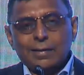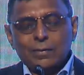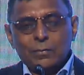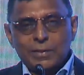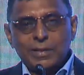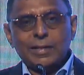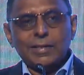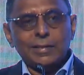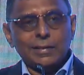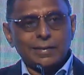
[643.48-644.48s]
Within a
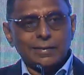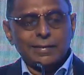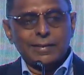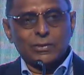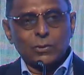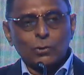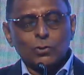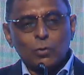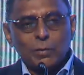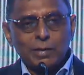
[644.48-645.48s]
year, he sold
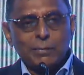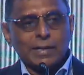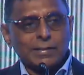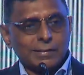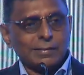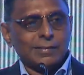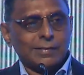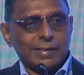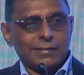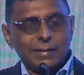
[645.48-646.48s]
so many bicycles
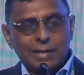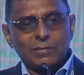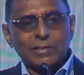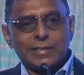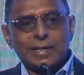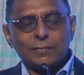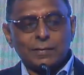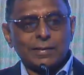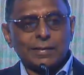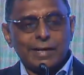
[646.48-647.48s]
that Sir Ivan
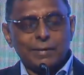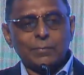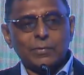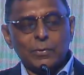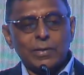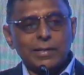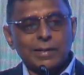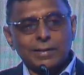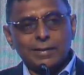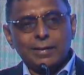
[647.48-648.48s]
Stediford came to
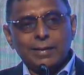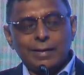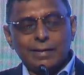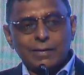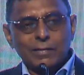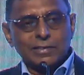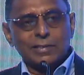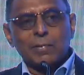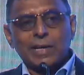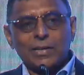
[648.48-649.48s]
India and gave us the
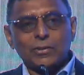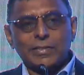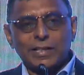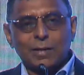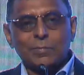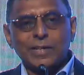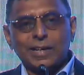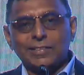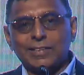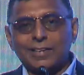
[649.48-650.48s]
money to set up
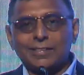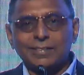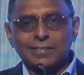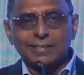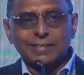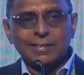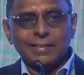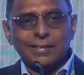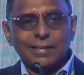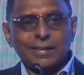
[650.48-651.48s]
TI cycles.
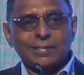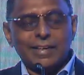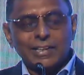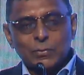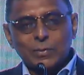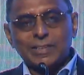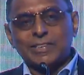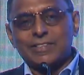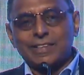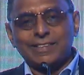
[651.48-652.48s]
And the rest was
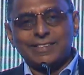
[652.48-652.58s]
history.